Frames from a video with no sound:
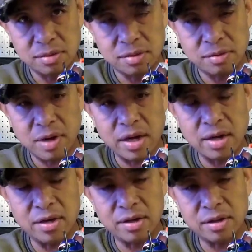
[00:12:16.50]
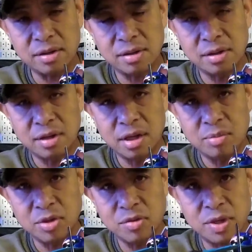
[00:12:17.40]
right here in
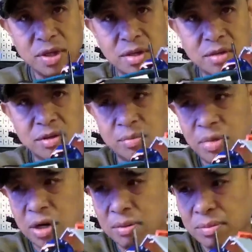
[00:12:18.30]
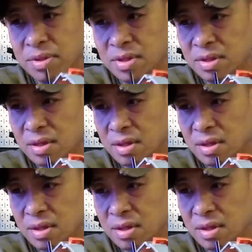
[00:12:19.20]
between, and you could probably